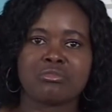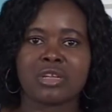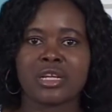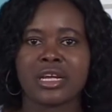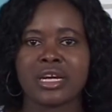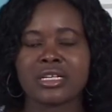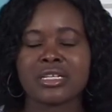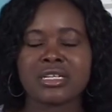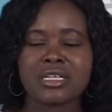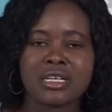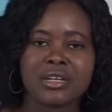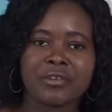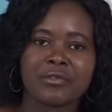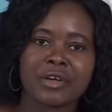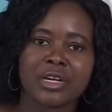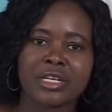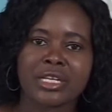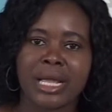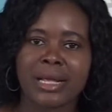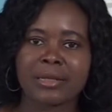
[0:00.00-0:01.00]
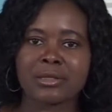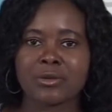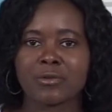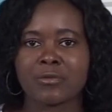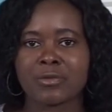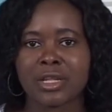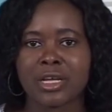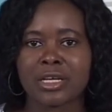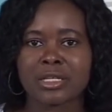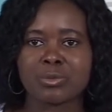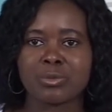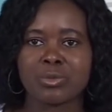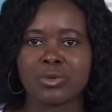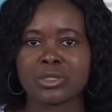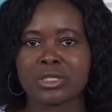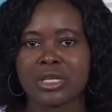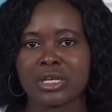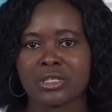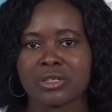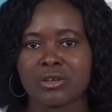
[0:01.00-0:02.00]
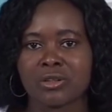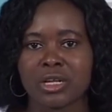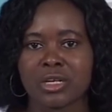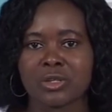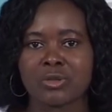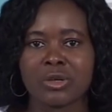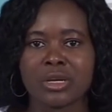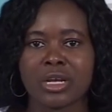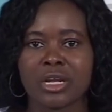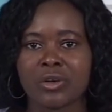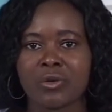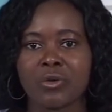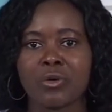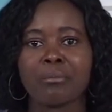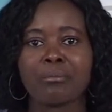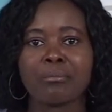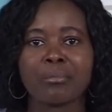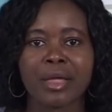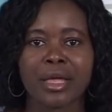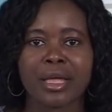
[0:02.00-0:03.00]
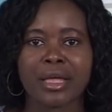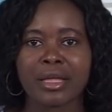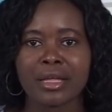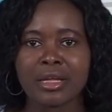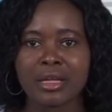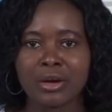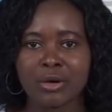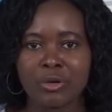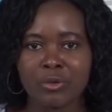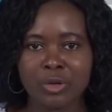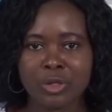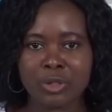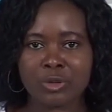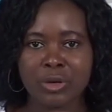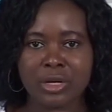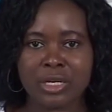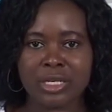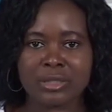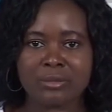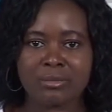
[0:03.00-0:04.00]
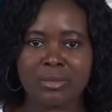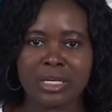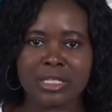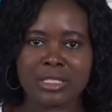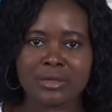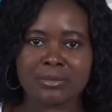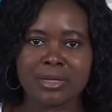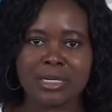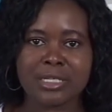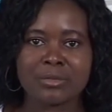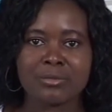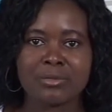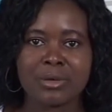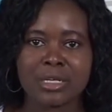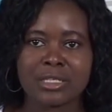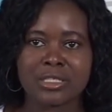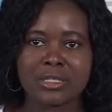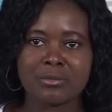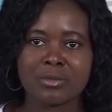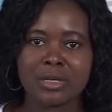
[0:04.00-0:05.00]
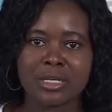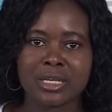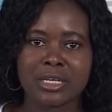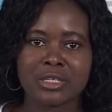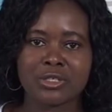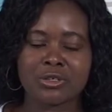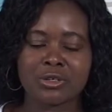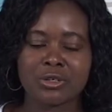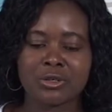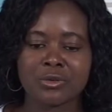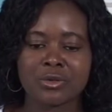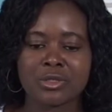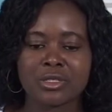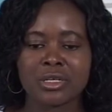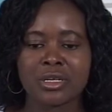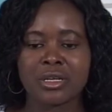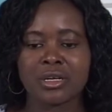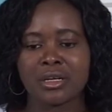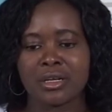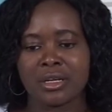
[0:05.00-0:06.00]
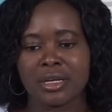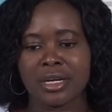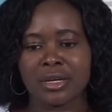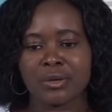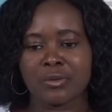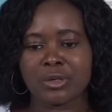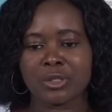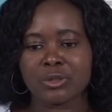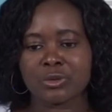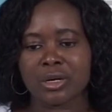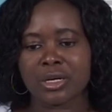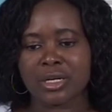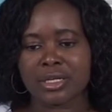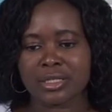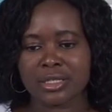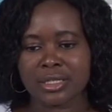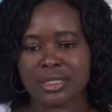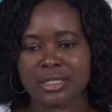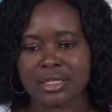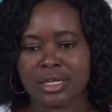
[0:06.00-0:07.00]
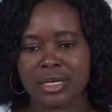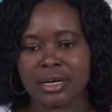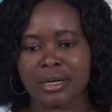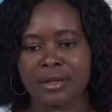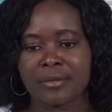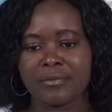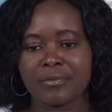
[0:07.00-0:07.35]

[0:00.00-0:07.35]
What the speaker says: get different types of textbooks, and so that you can compare which one is much better to use, and which one is easier